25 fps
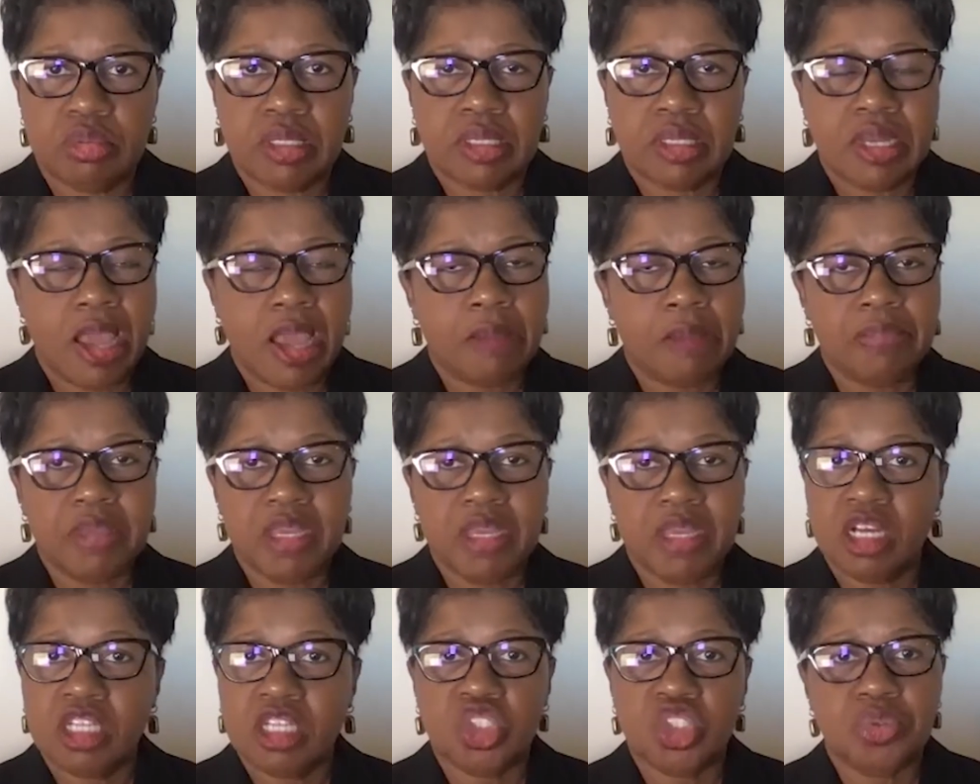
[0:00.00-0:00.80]
not
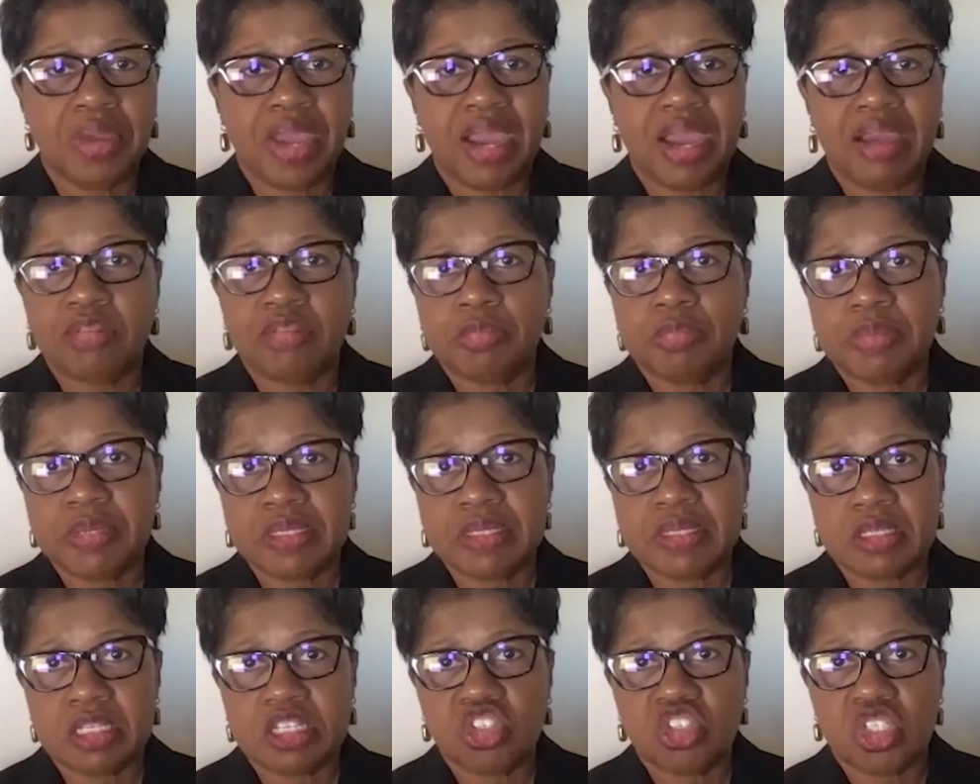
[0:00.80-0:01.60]
because you have a
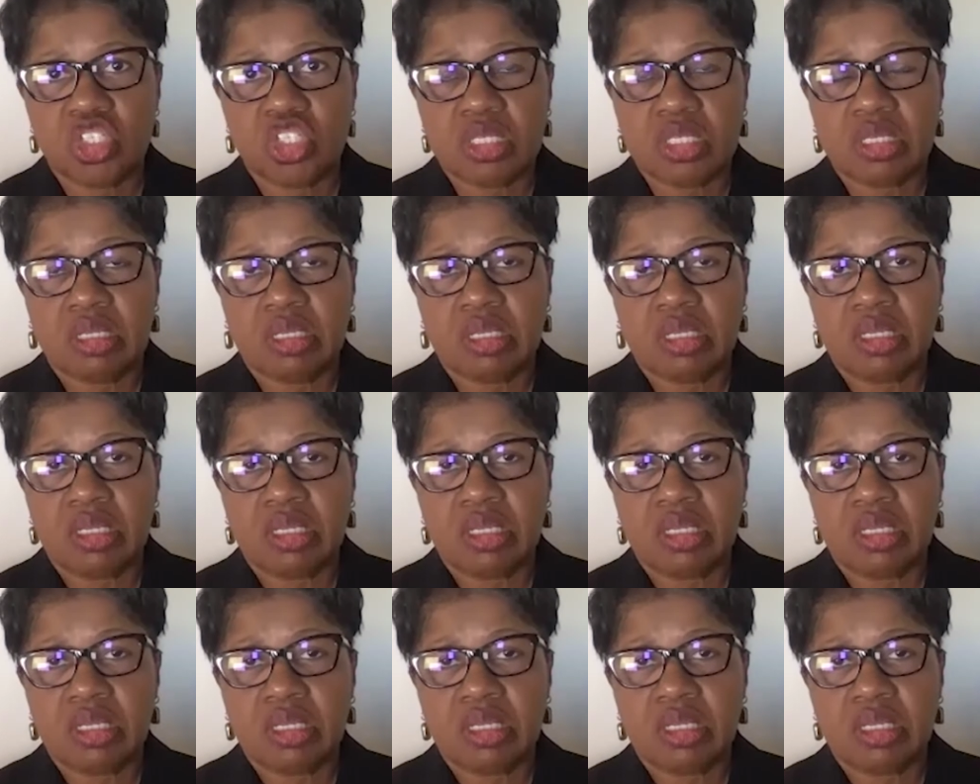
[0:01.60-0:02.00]
position.